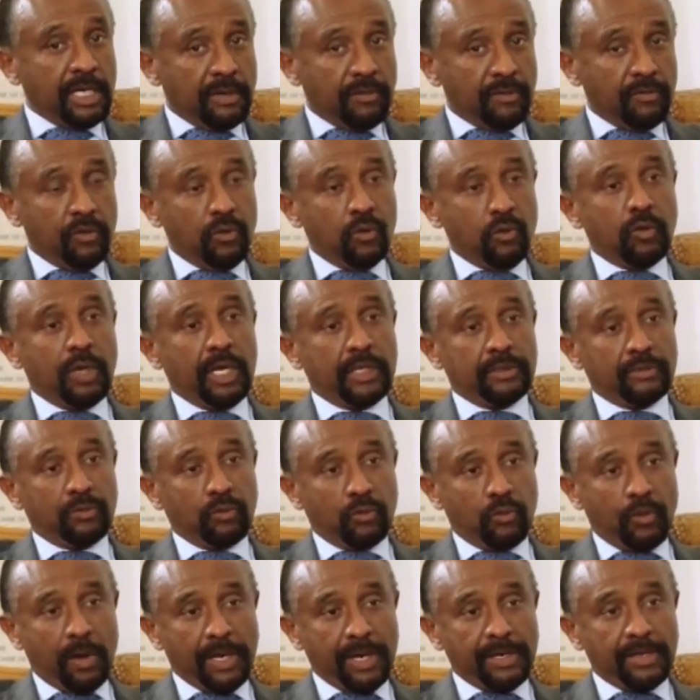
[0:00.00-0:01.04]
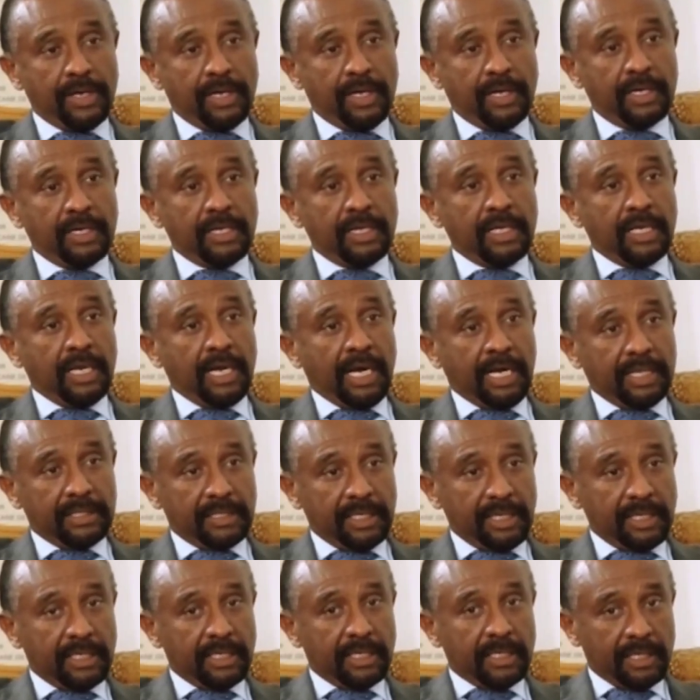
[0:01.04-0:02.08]
If you look at Rwanda, I
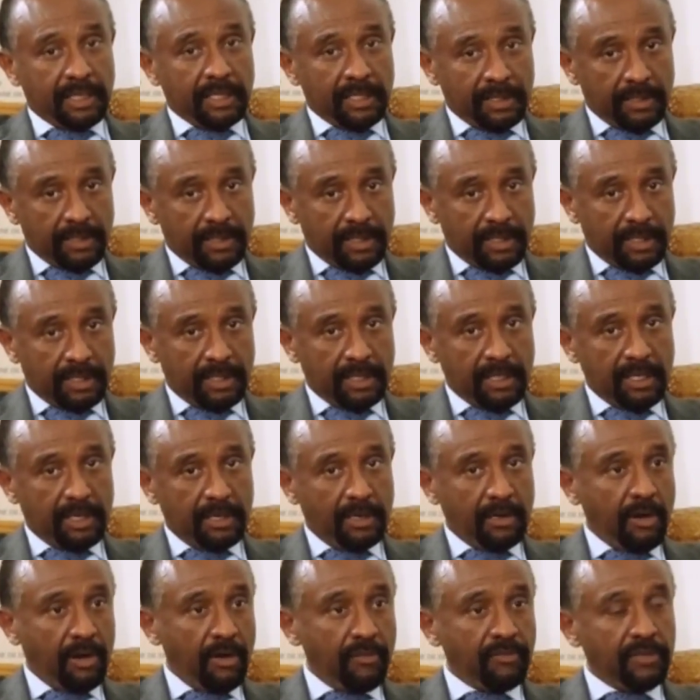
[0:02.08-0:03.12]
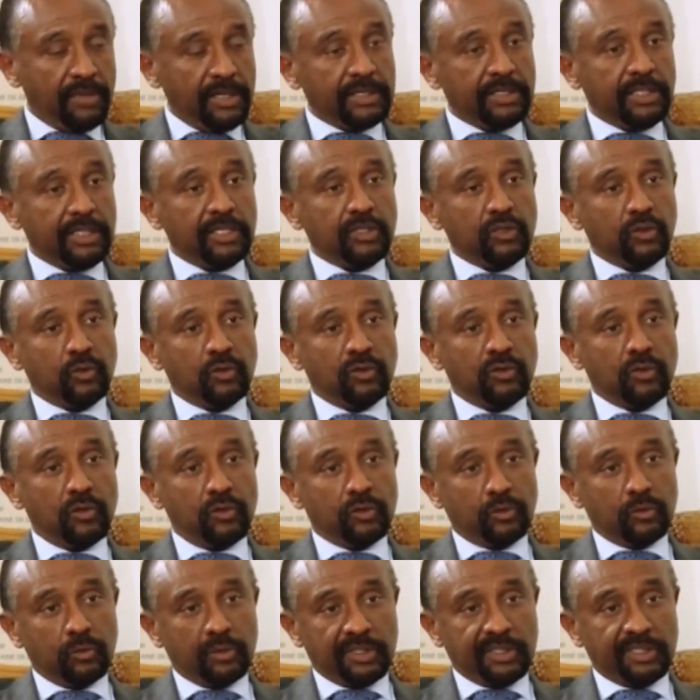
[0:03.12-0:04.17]
think the conflict issues
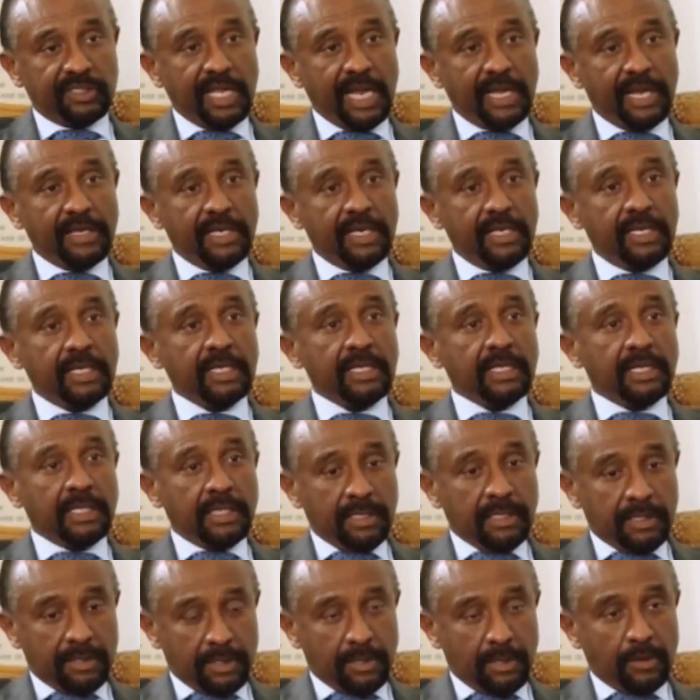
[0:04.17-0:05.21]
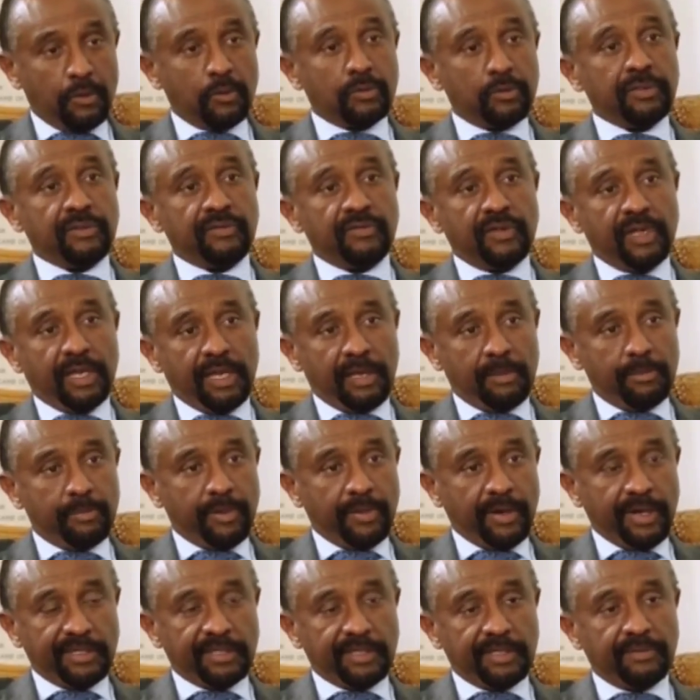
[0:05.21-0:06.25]
notwithstanding, the growth is very
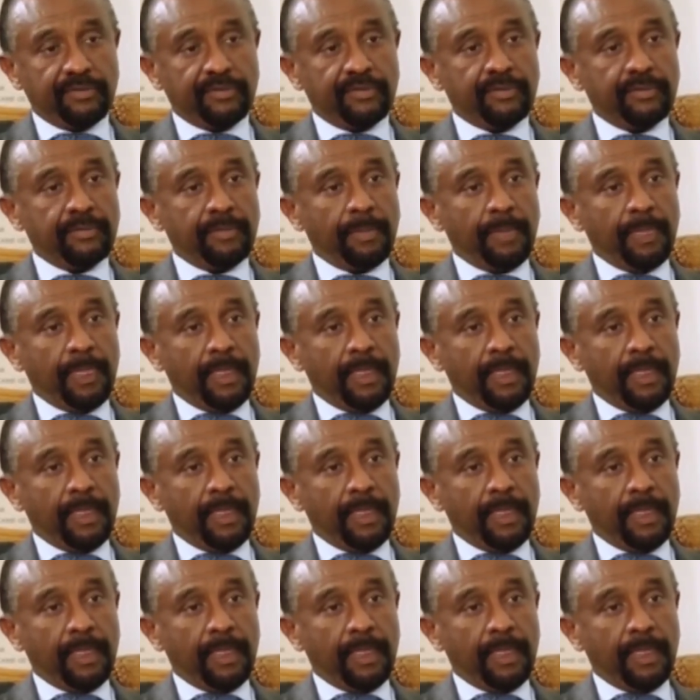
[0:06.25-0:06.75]
impressive.